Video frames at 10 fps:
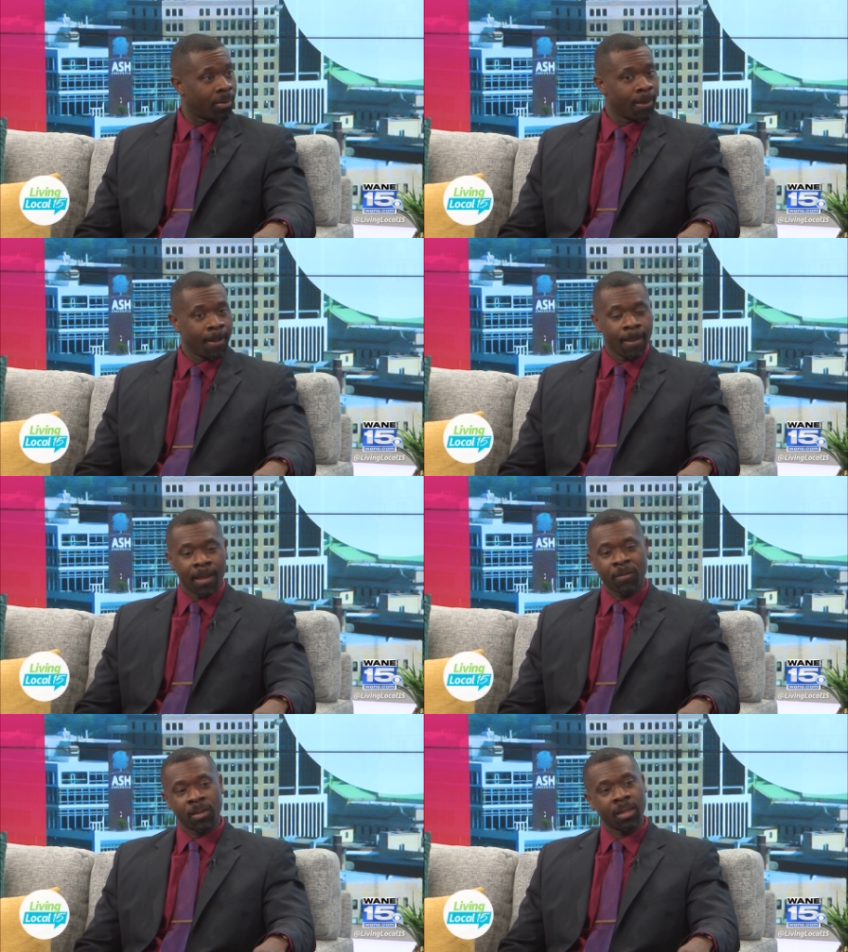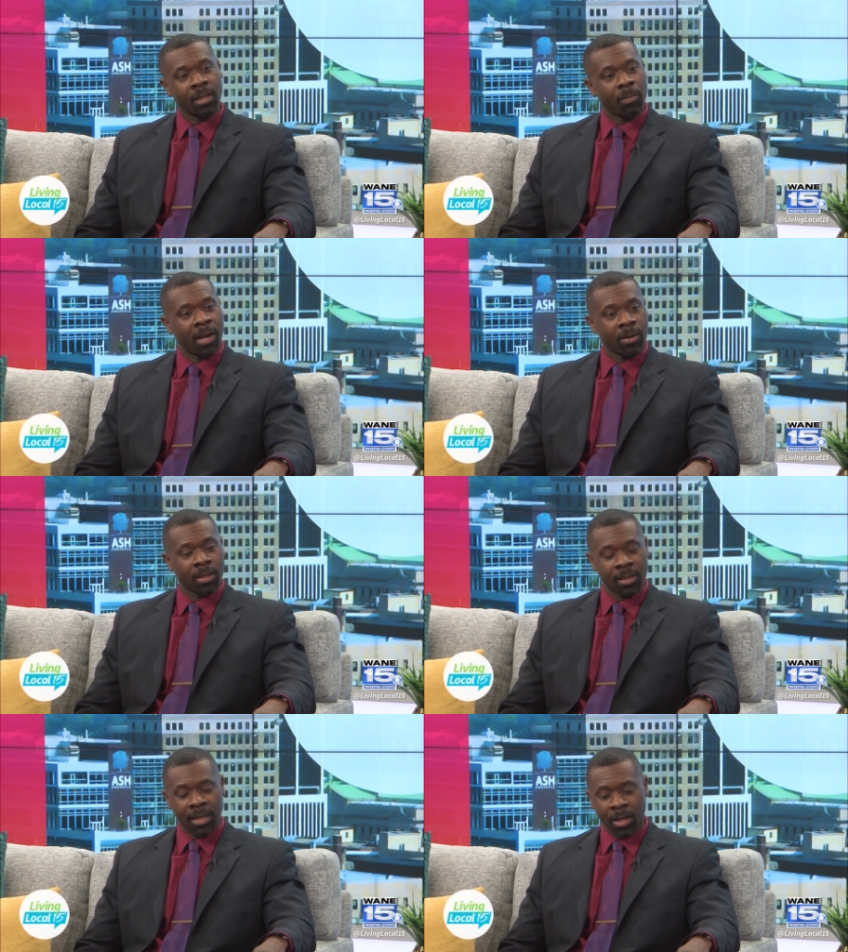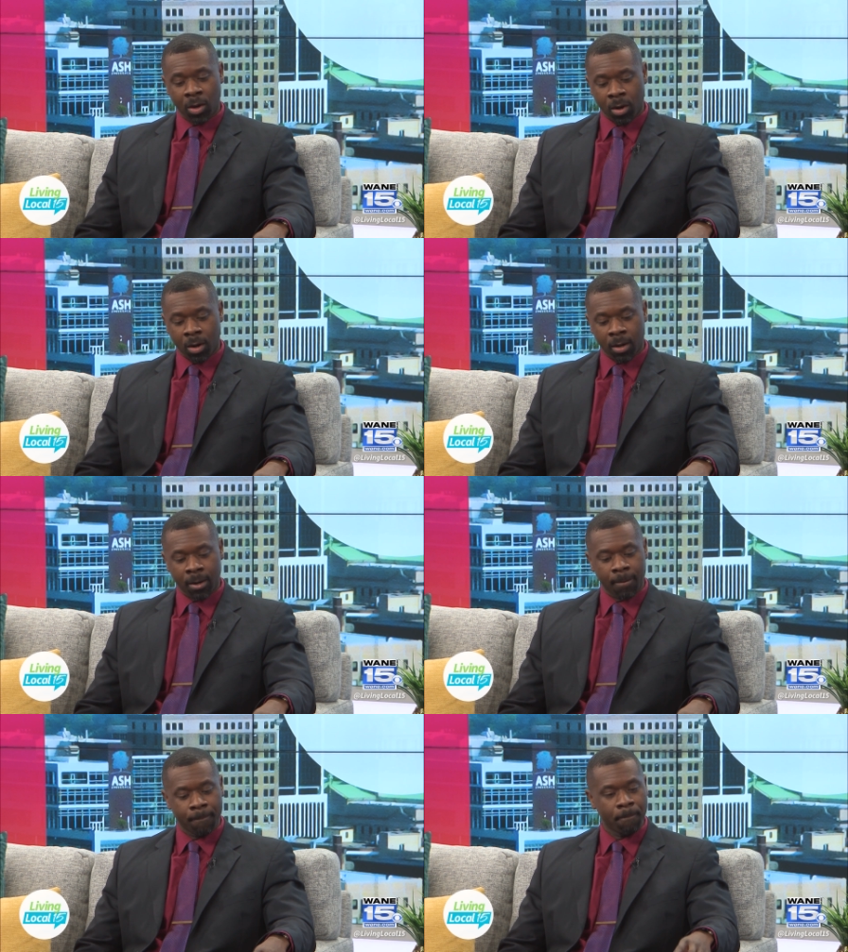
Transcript: Mm -hmm. If you think about it, they are